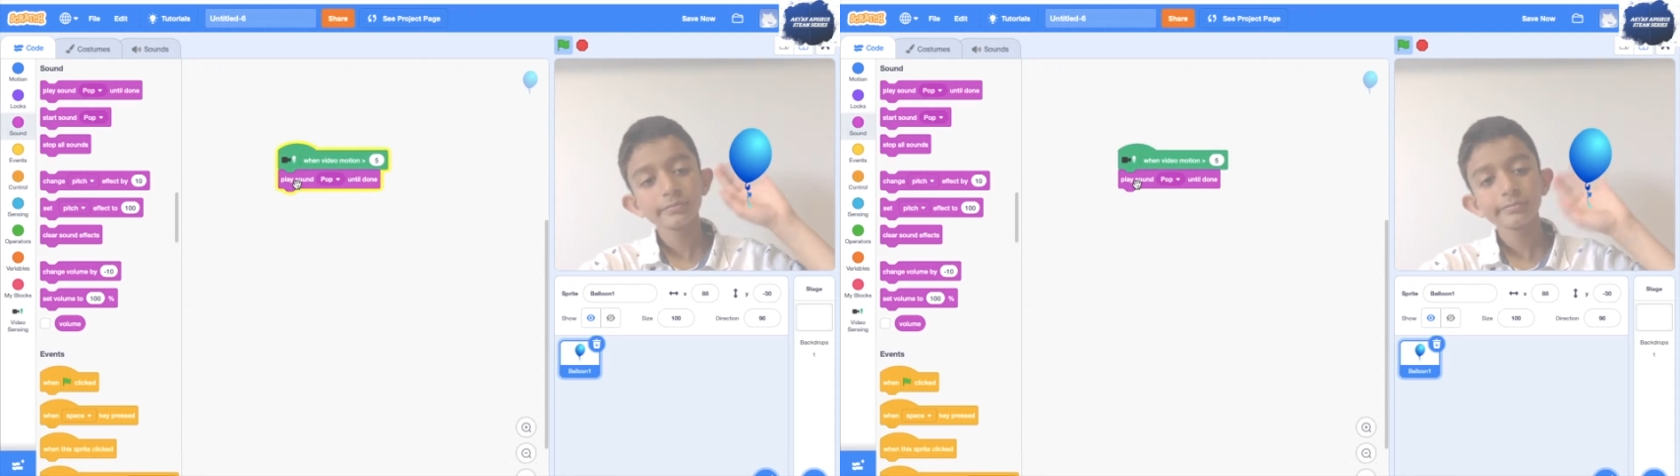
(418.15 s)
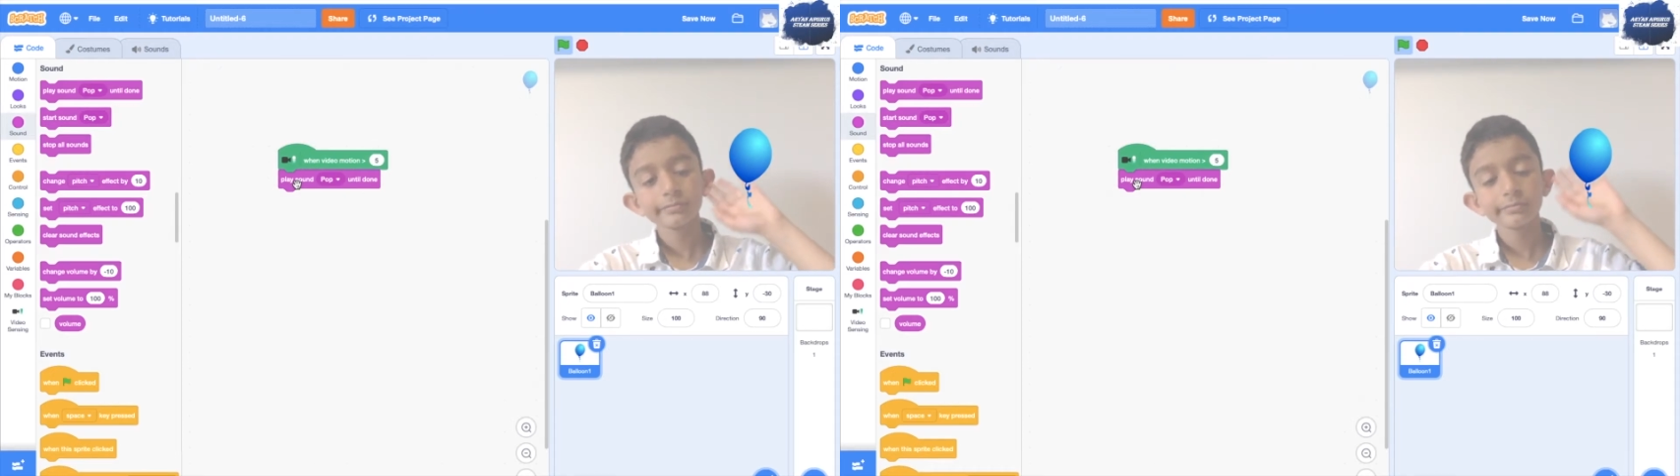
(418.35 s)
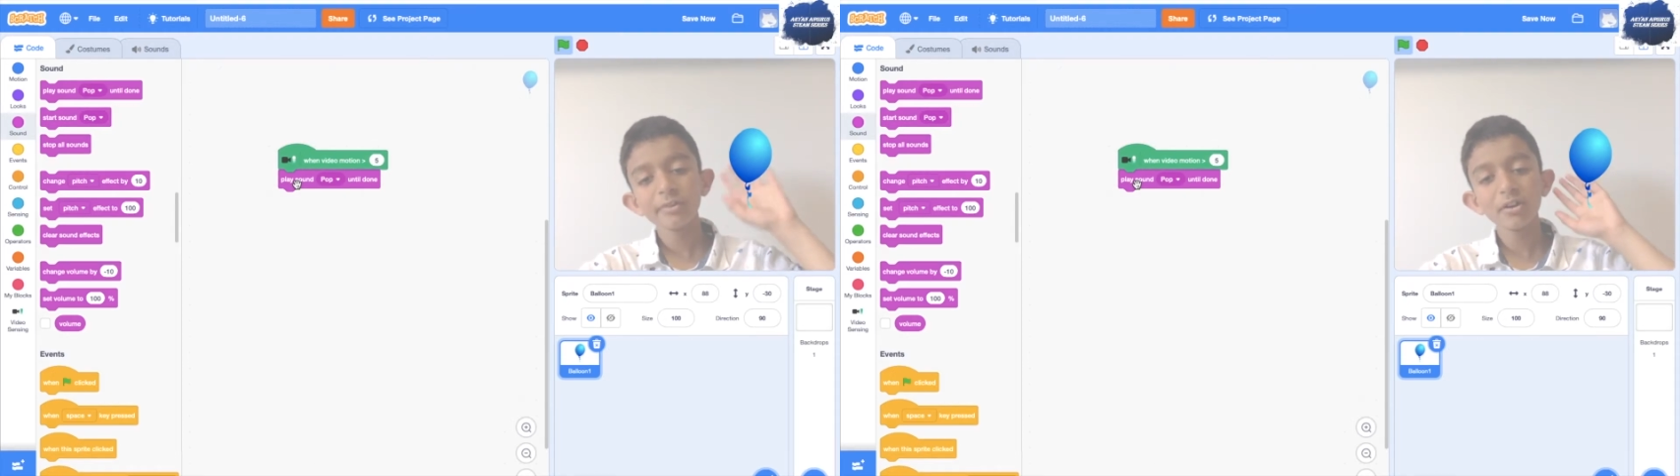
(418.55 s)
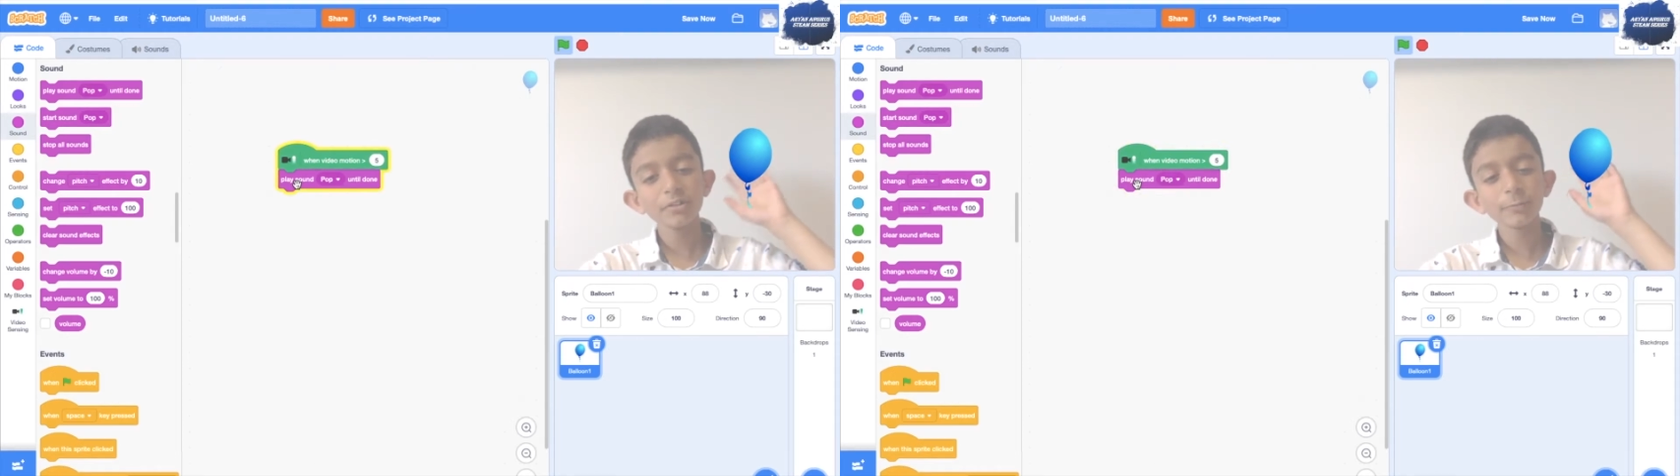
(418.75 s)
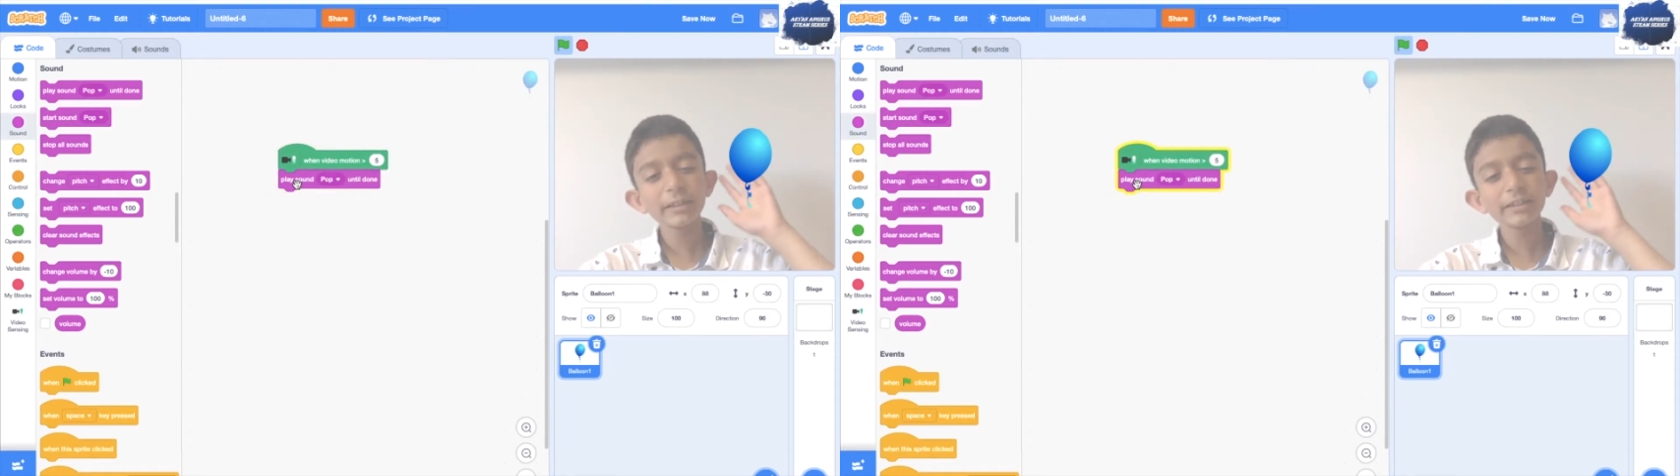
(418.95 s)
Well, it
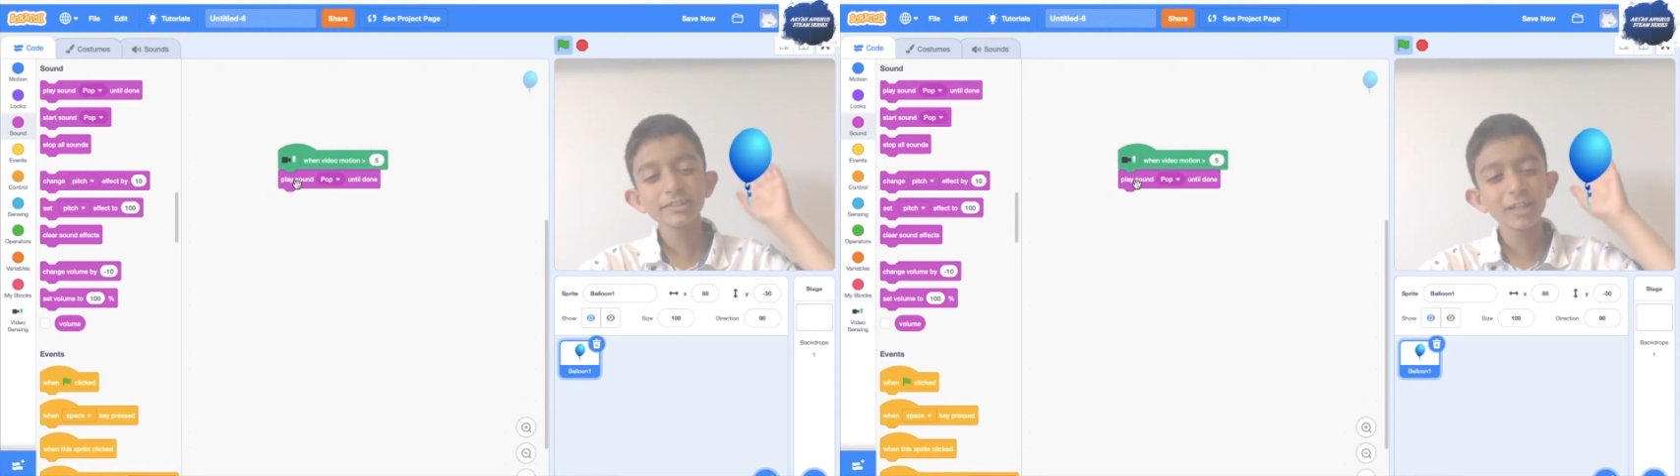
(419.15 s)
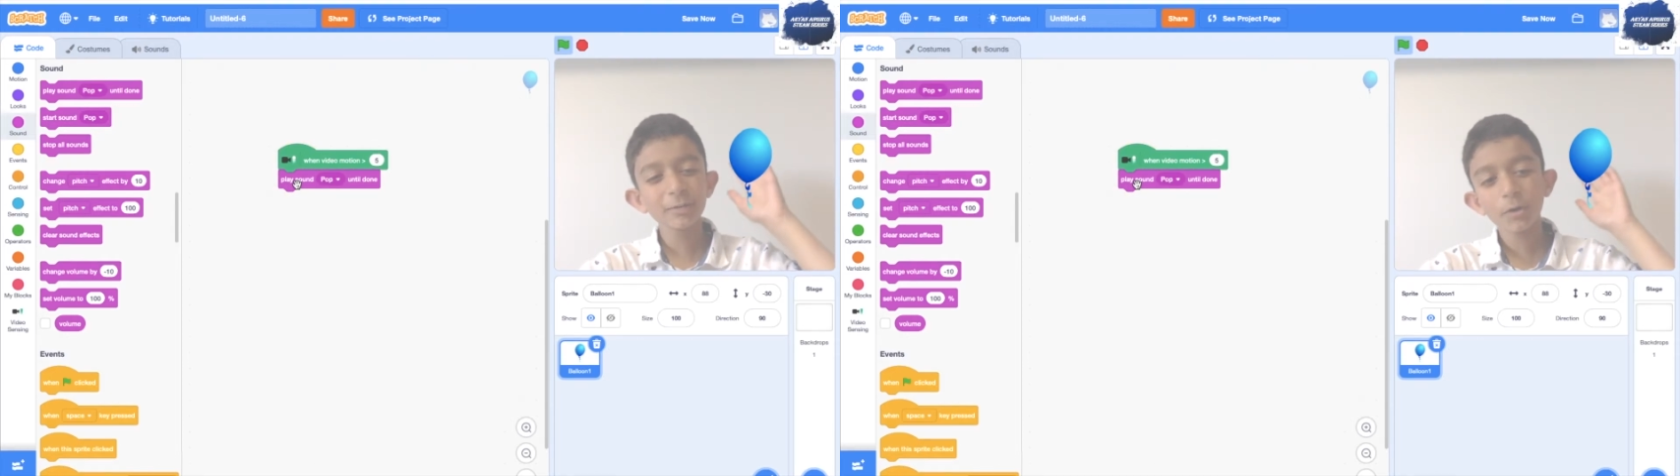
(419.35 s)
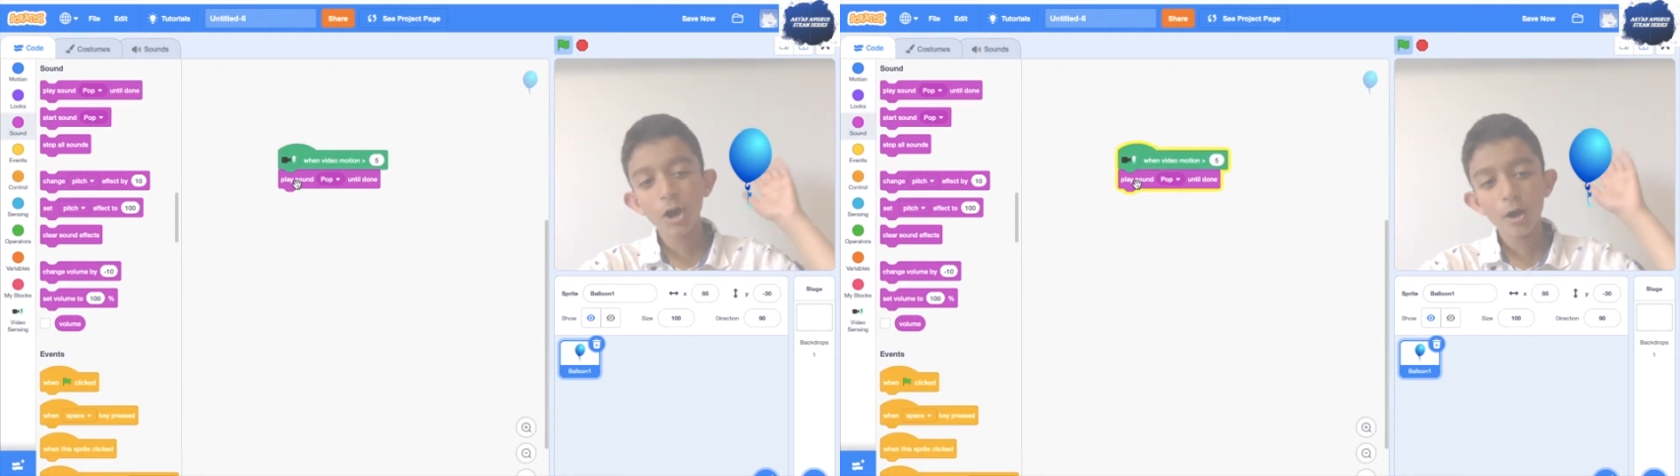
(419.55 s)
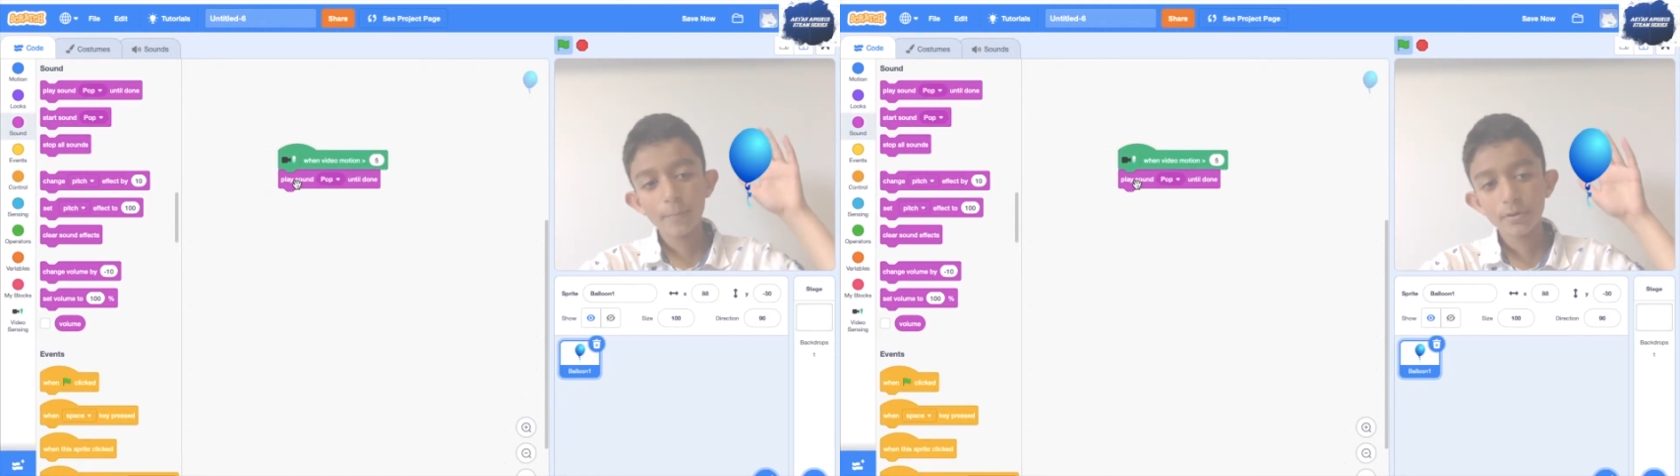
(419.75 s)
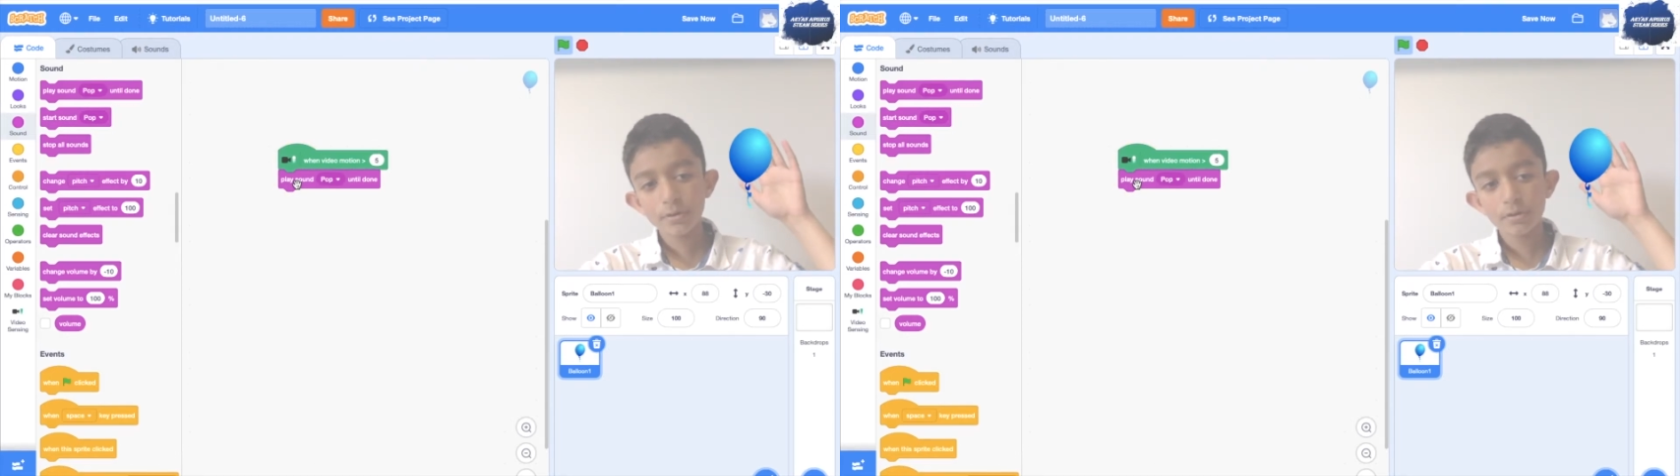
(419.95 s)
makes the sound pop,
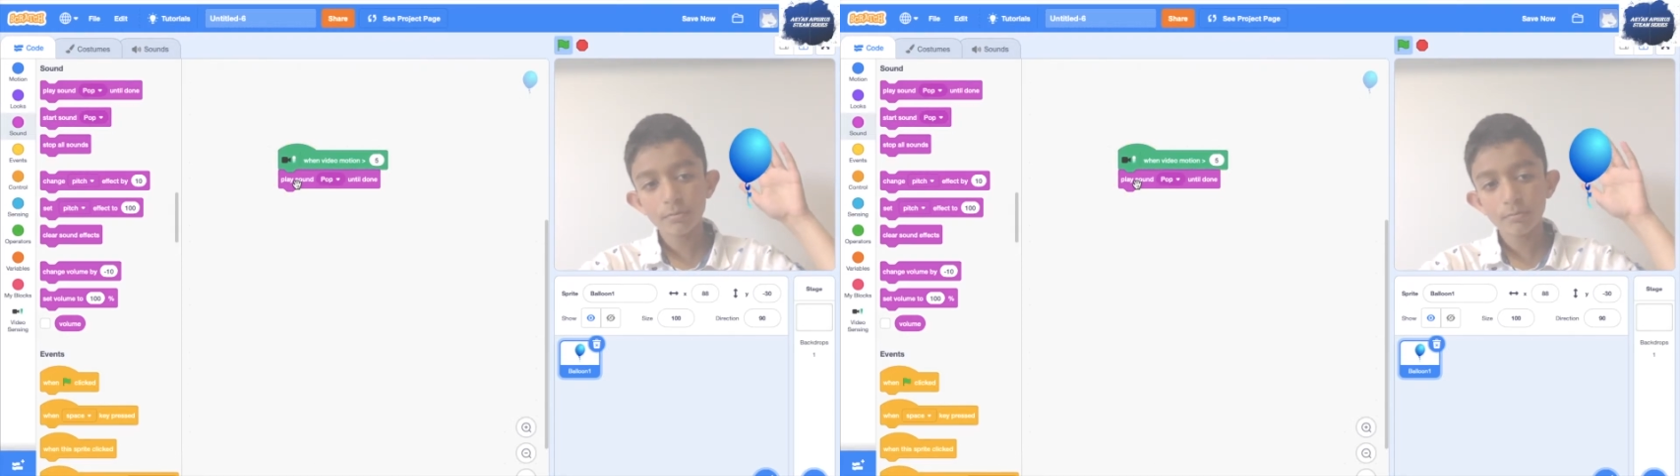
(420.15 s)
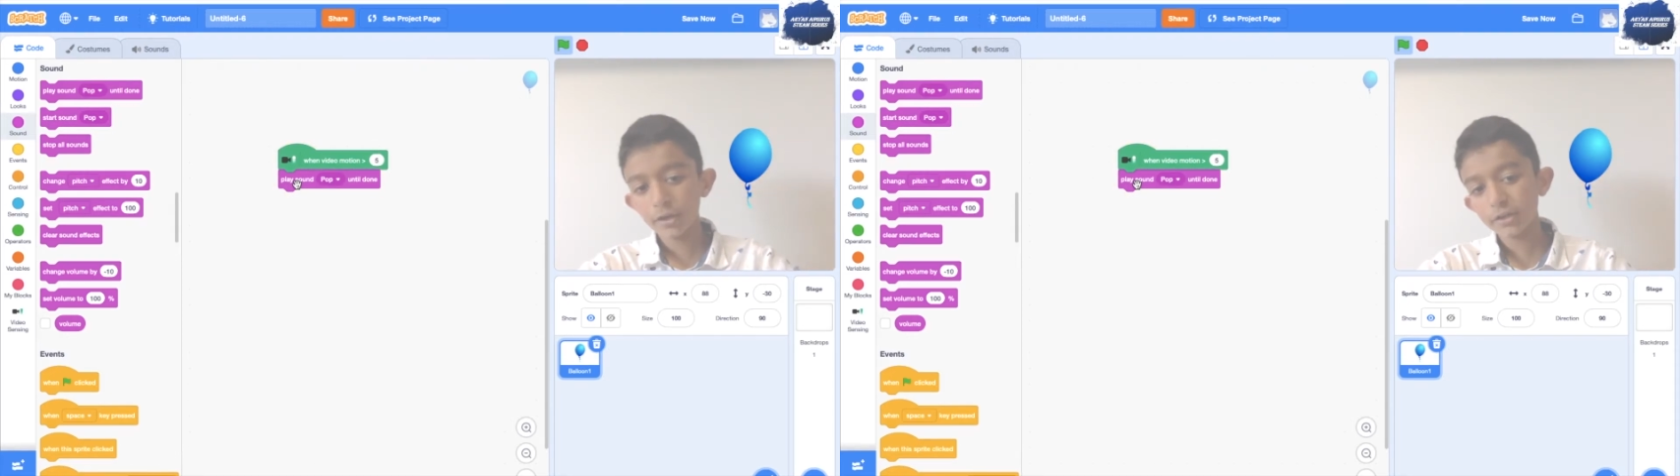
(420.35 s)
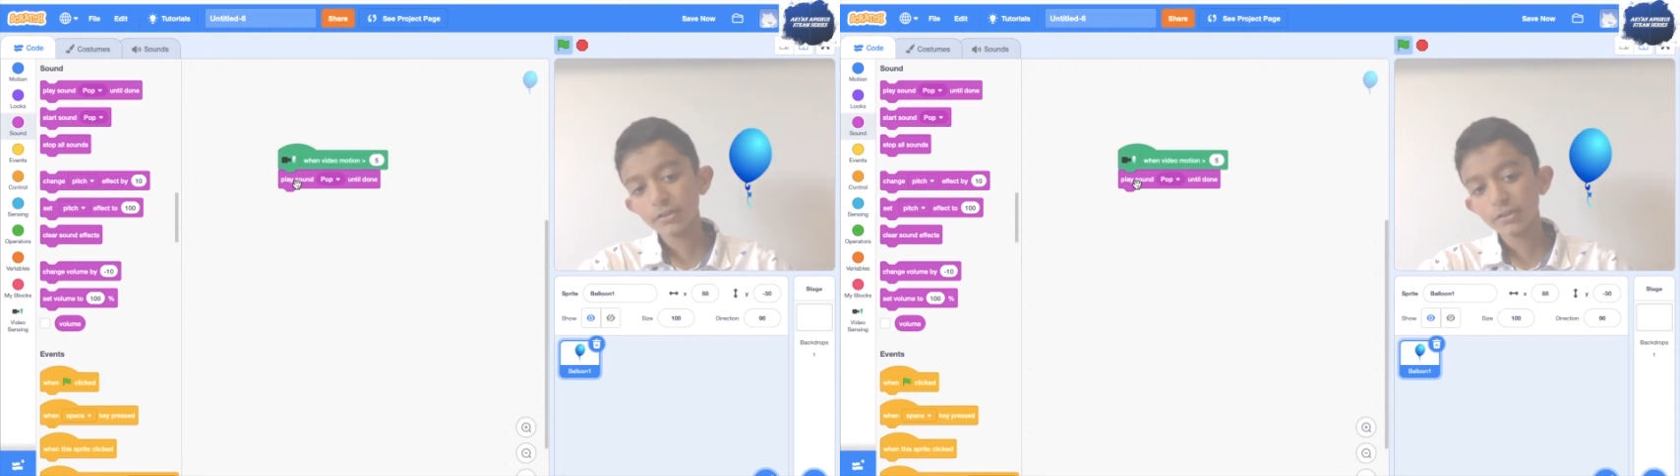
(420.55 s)
but